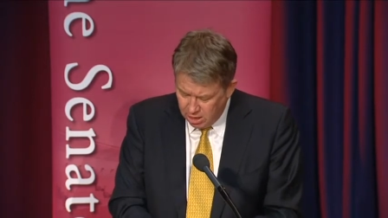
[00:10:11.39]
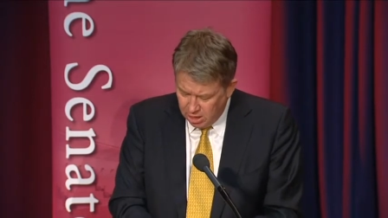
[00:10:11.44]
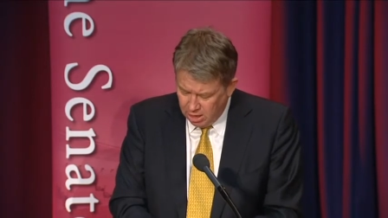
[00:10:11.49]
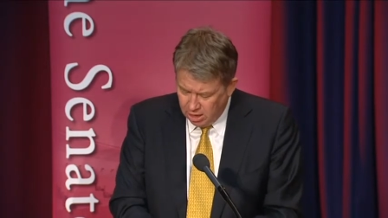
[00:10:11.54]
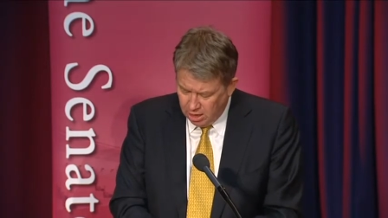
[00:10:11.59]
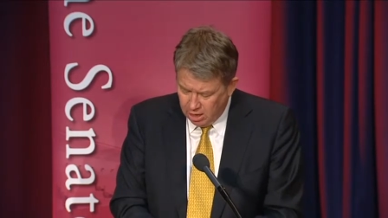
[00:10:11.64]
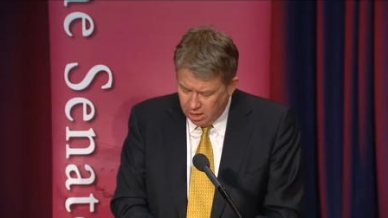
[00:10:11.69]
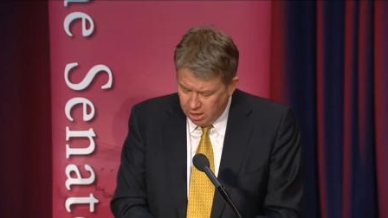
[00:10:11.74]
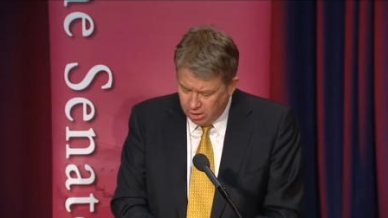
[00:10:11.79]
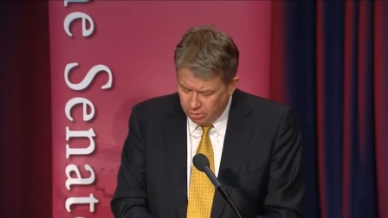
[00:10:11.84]

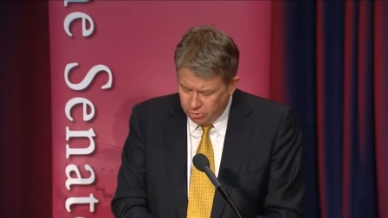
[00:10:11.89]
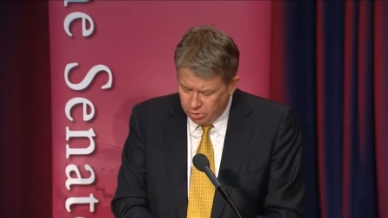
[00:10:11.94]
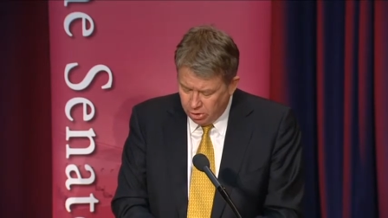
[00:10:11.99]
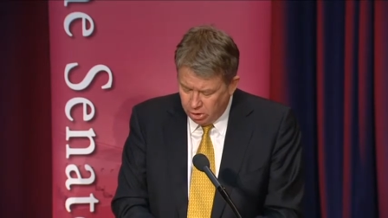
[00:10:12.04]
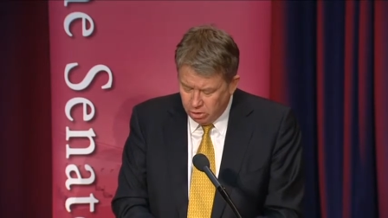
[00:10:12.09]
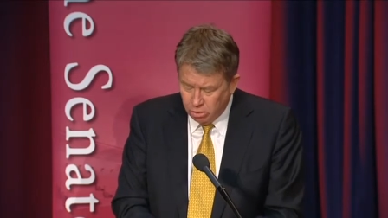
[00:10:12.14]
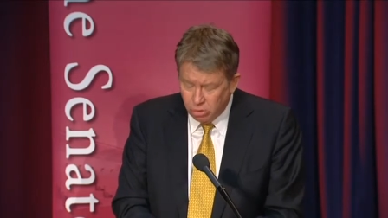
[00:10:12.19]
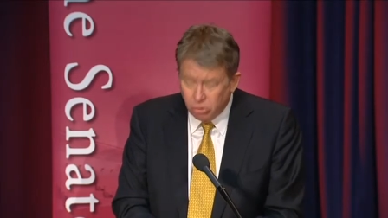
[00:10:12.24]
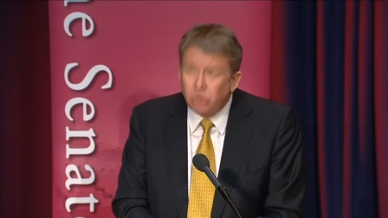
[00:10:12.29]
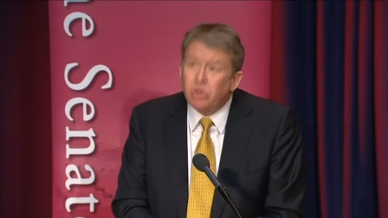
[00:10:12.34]
uh,
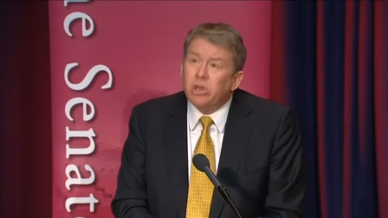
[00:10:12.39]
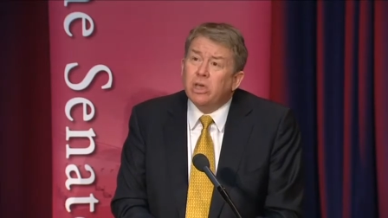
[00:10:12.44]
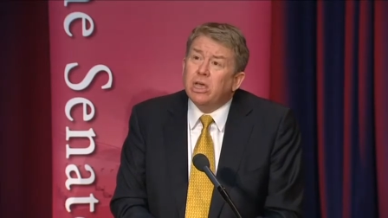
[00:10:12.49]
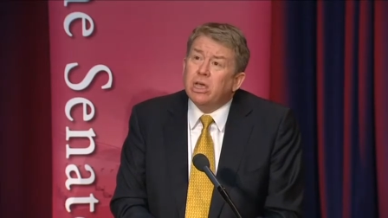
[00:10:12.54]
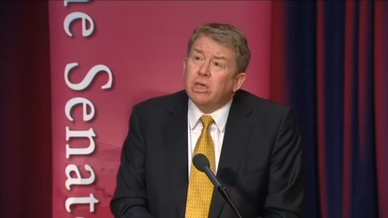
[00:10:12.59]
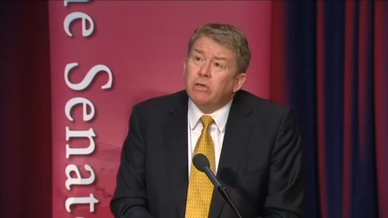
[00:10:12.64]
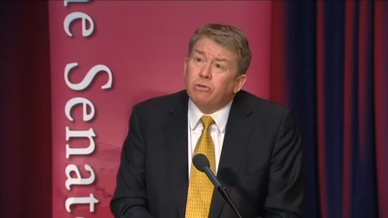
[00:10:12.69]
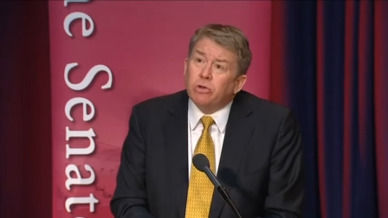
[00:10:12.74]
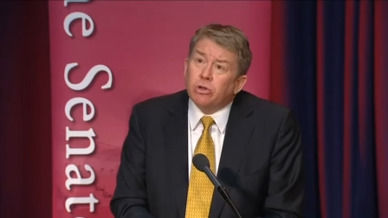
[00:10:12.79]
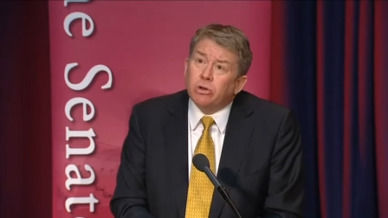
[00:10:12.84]
though
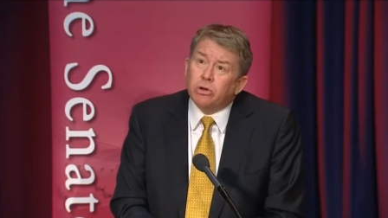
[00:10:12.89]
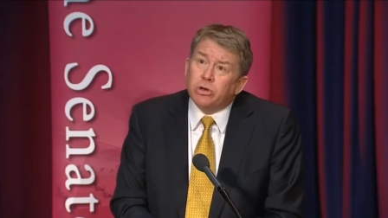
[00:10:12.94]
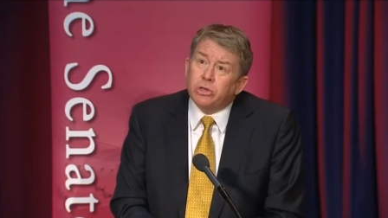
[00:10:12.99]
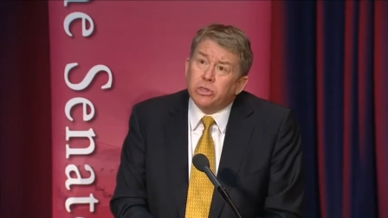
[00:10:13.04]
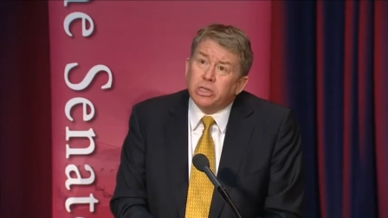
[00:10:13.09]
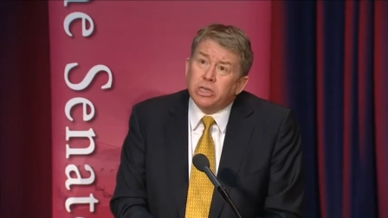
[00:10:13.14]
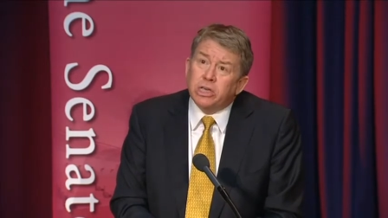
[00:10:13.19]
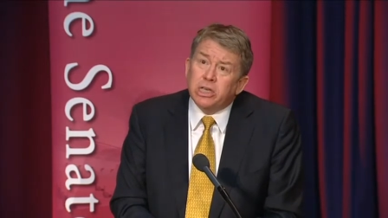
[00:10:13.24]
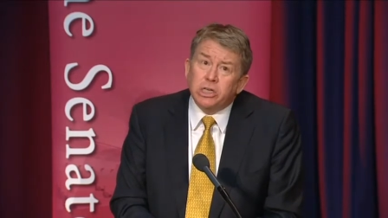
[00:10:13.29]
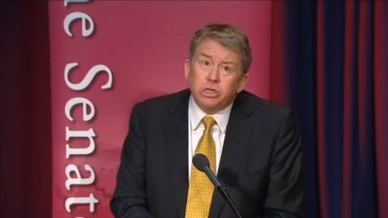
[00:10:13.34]
if you look at
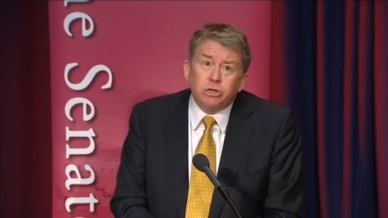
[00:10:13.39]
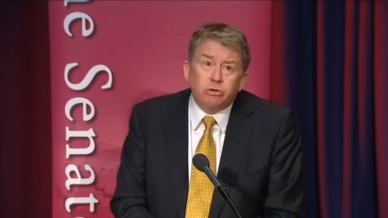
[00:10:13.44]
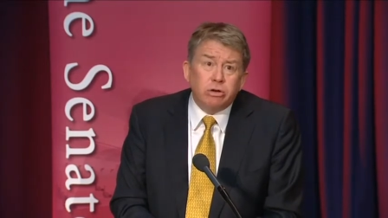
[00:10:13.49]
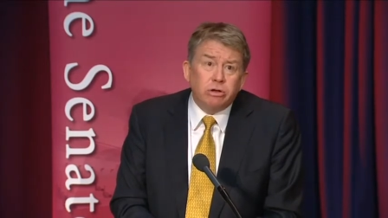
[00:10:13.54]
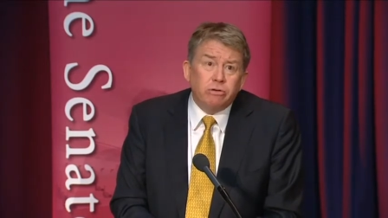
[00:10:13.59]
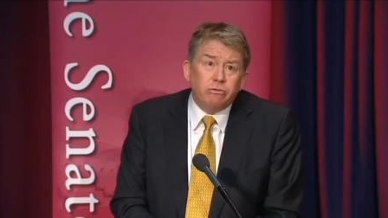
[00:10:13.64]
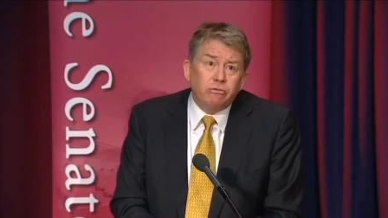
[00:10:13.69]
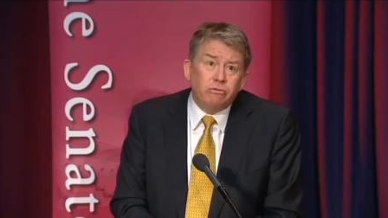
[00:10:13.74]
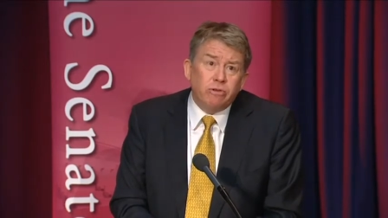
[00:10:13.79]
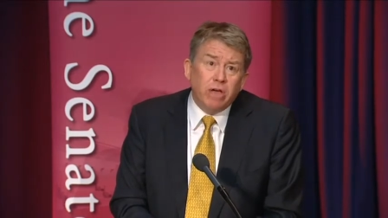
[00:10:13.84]
the history
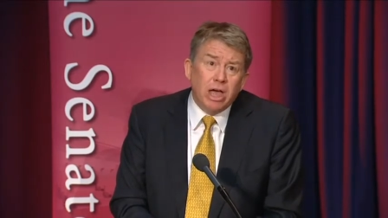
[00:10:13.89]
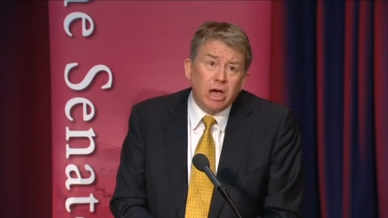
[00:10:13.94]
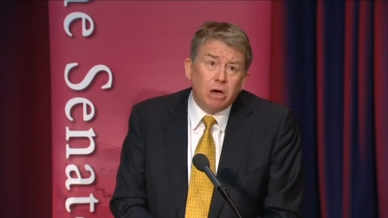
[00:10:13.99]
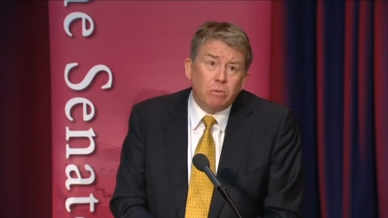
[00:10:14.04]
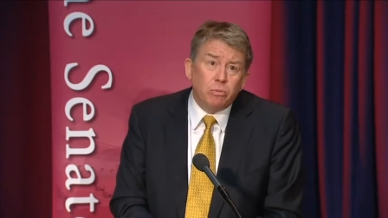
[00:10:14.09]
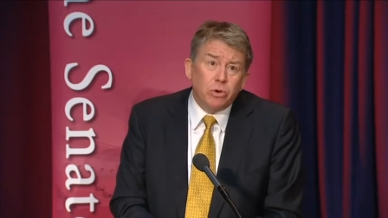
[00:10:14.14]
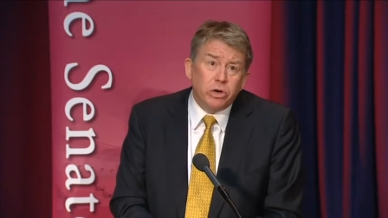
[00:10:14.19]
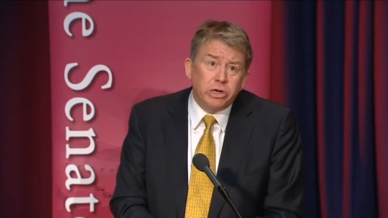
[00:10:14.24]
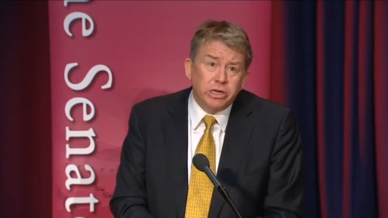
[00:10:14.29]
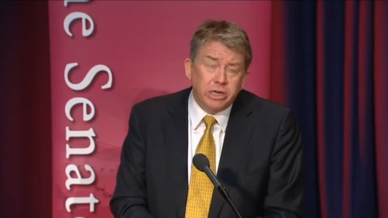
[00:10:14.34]
of how
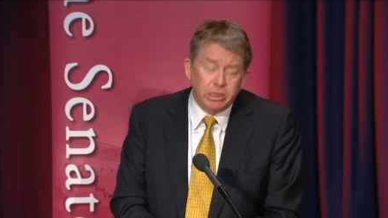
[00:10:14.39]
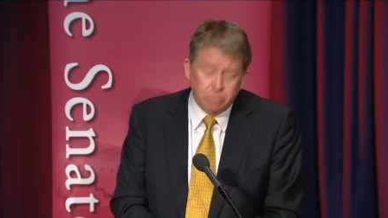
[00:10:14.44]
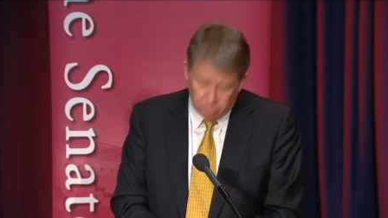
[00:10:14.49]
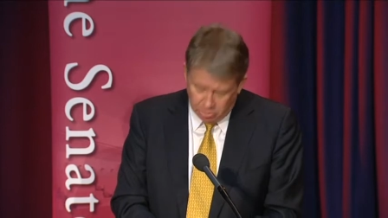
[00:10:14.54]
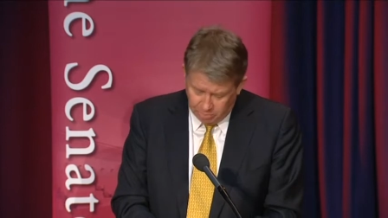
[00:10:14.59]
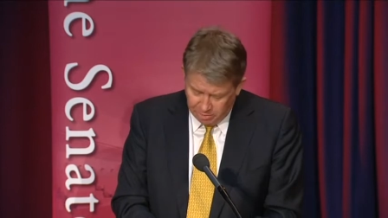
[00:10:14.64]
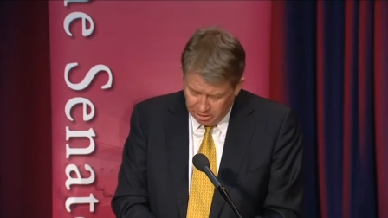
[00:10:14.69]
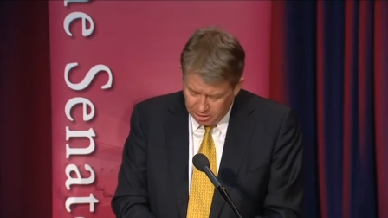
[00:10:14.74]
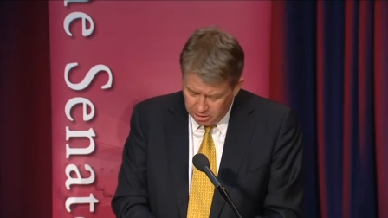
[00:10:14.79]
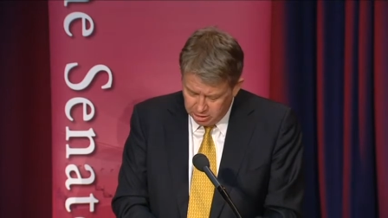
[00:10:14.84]
Britain
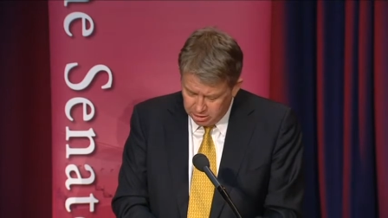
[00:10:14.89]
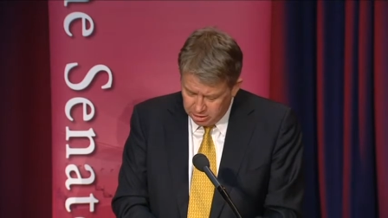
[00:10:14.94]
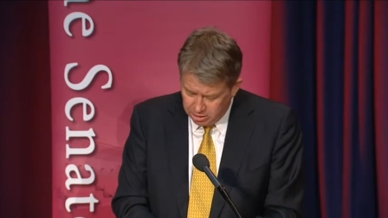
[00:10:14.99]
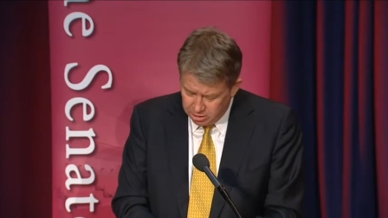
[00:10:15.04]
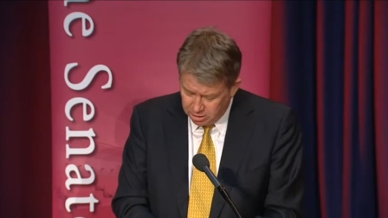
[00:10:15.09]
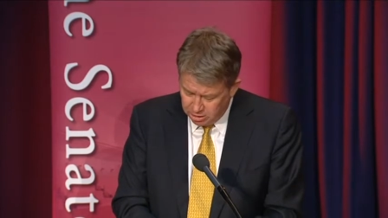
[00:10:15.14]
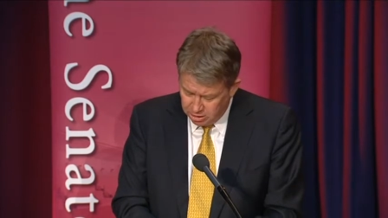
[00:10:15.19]
implemented it,